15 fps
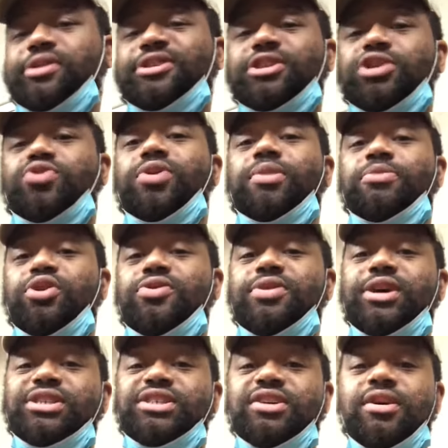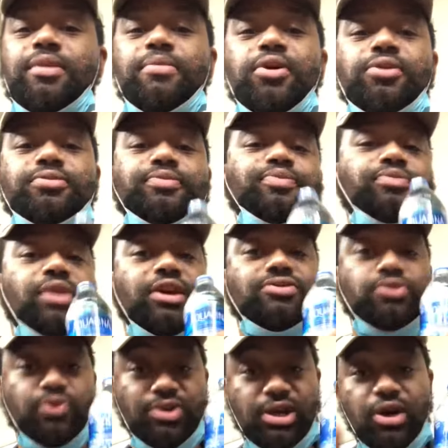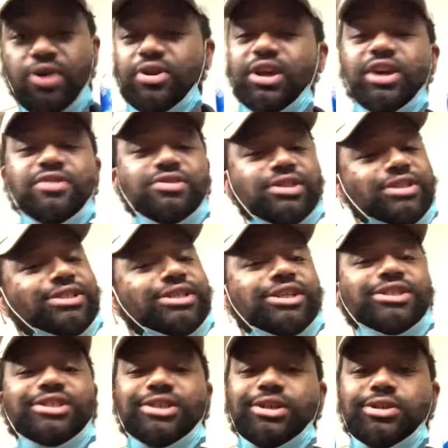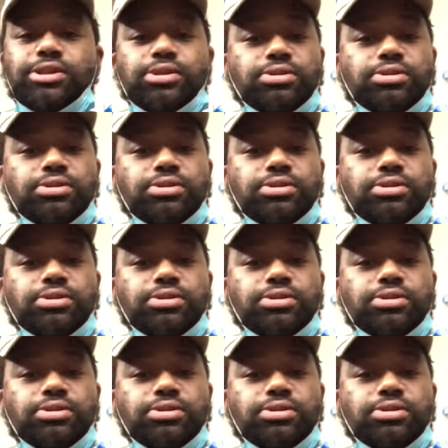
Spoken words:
That's what I'm doing. I say gumbo. Only if she says yes.